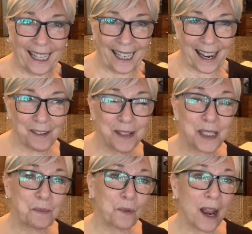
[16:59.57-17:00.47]
I was
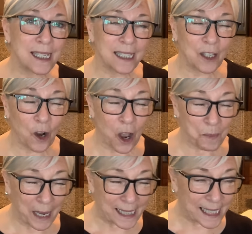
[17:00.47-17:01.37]
surprised in the
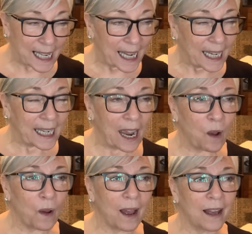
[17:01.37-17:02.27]
comments.
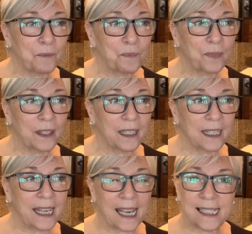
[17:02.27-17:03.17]
Now, um,
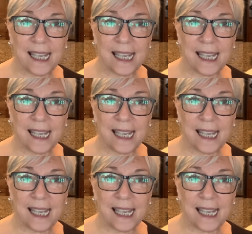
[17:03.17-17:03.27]
yes,